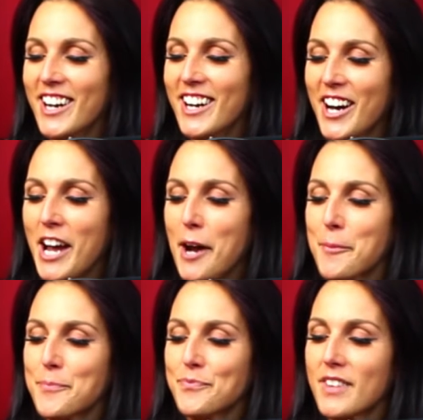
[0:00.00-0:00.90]
I
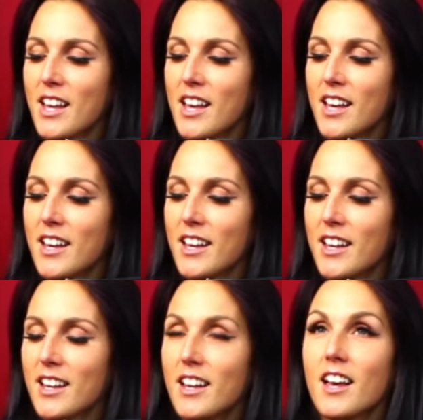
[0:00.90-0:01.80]
think I'm right,
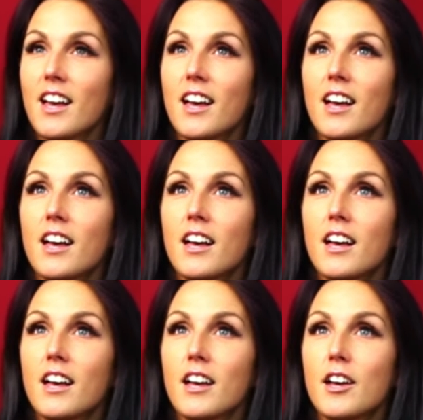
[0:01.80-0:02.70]
according to this red
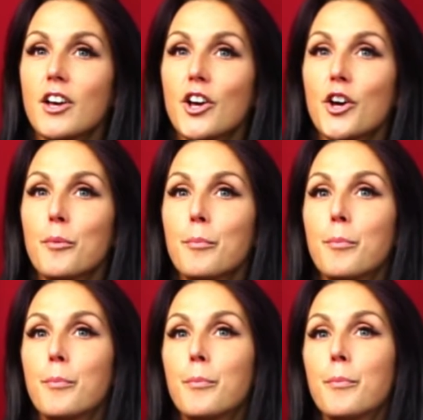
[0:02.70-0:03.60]
100 she
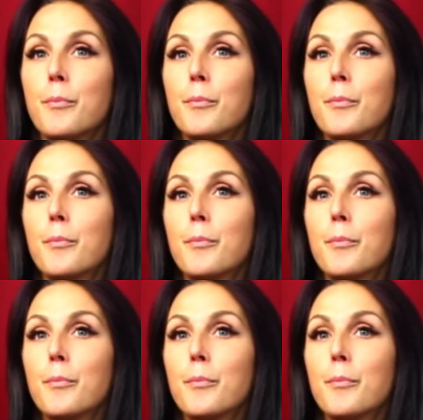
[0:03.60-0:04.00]
wrote next to.